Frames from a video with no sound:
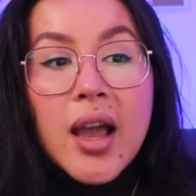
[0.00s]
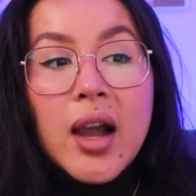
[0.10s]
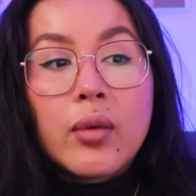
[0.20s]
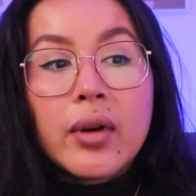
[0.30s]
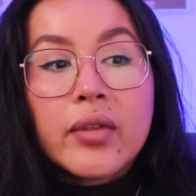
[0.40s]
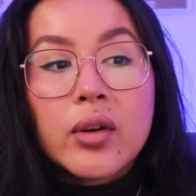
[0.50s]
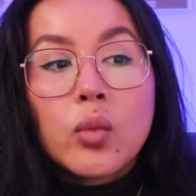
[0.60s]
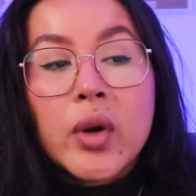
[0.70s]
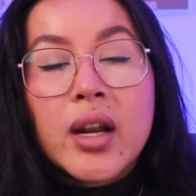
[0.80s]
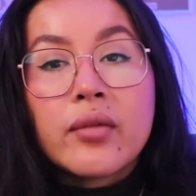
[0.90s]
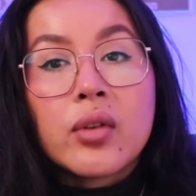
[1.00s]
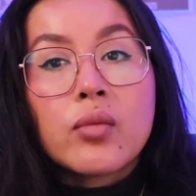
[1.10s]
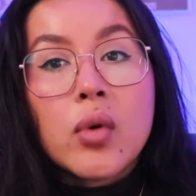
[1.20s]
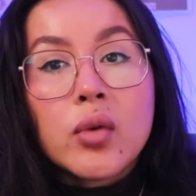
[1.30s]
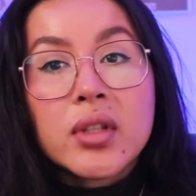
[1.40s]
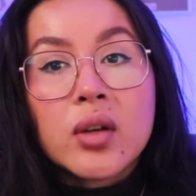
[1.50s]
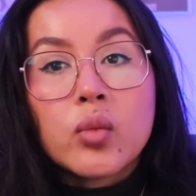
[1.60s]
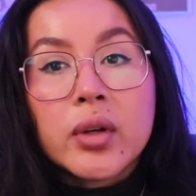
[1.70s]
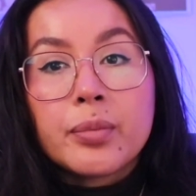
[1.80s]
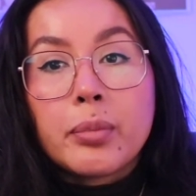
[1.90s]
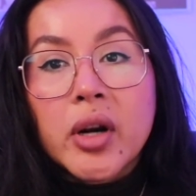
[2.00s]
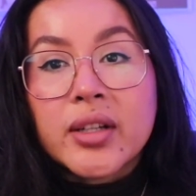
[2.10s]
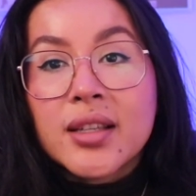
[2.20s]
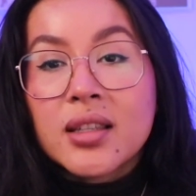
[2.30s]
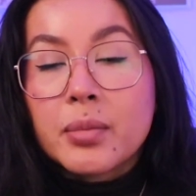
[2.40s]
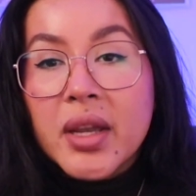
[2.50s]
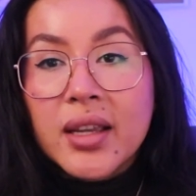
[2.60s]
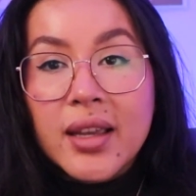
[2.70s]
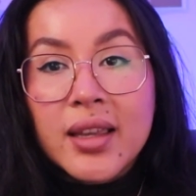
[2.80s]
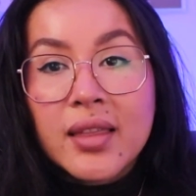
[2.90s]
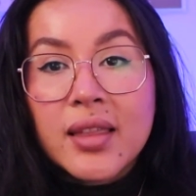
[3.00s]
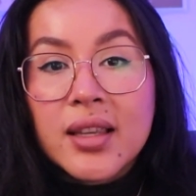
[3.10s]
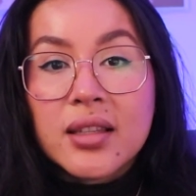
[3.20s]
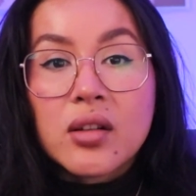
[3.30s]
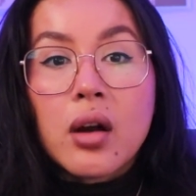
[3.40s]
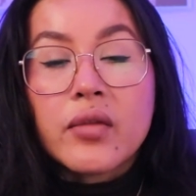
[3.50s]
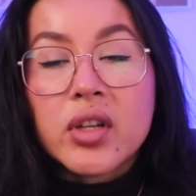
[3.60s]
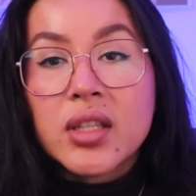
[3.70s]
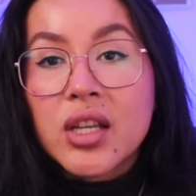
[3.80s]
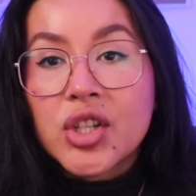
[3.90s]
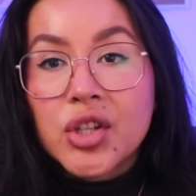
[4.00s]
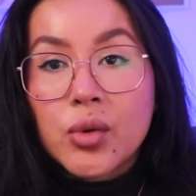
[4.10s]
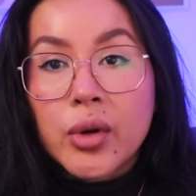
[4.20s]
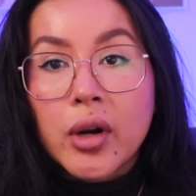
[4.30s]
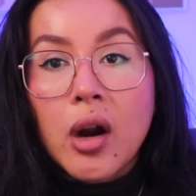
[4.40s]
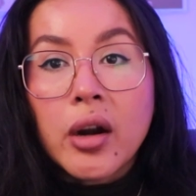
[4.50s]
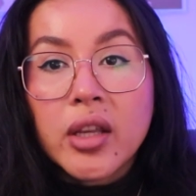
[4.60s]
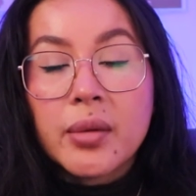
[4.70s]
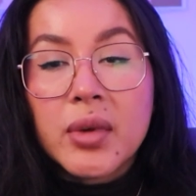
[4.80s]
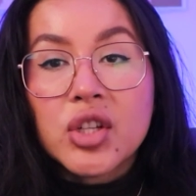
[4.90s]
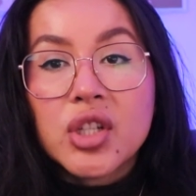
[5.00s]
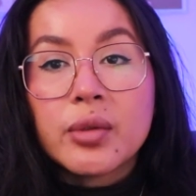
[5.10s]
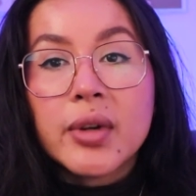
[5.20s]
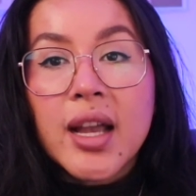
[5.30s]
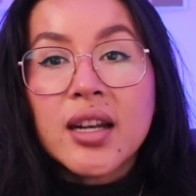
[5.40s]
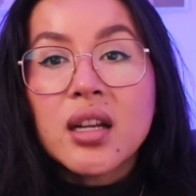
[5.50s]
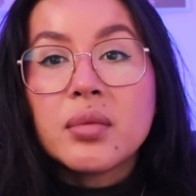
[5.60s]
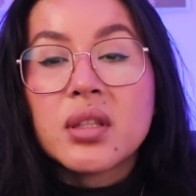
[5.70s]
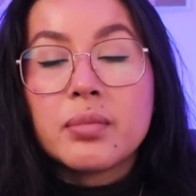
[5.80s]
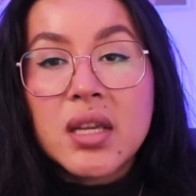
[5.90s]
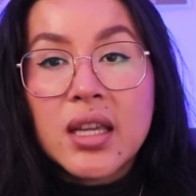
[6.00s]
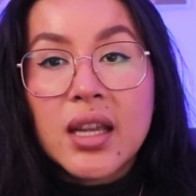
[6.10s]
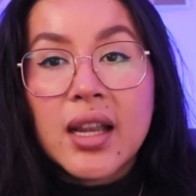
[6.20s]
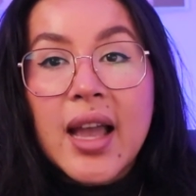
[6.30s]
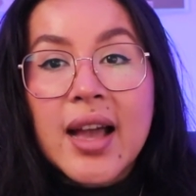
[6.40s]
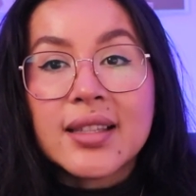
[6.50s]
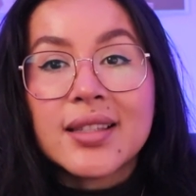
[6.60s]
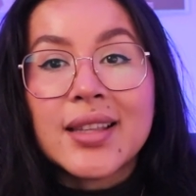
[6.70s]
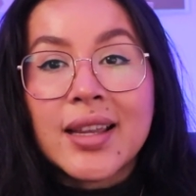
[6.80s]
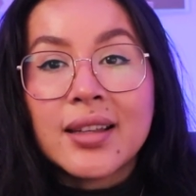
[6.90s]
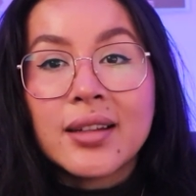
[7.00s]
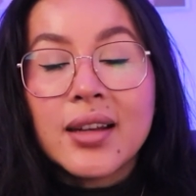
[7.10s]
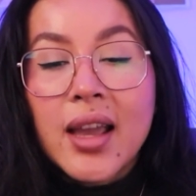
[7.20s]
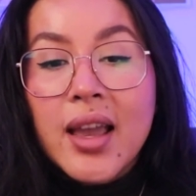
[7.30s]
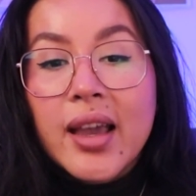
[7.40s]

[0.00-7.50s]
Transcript: However, whenever Rosa would participate in this conversation or argument, she would end up speaking as Satan,